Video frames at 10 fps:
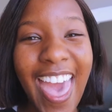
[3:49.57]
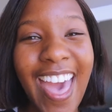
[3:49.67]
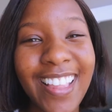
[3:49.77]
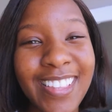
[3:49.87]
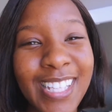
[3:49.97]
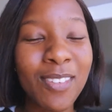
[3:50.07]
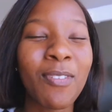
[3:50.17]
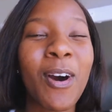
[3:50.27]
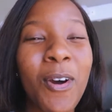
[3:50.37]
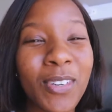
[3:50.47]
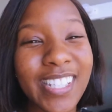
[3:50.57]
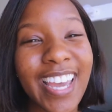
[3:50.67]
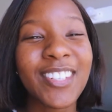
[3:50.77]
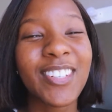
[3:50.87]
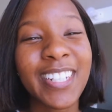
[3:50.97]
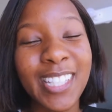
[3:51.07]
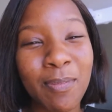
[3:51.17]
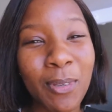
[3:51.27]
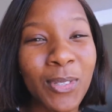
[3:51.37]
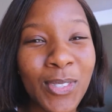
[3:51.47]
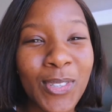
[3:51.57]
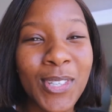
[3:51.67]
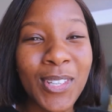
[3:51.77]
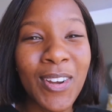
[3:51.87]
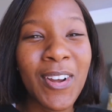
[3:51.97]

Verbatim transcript: and this vlog was actually supposed to start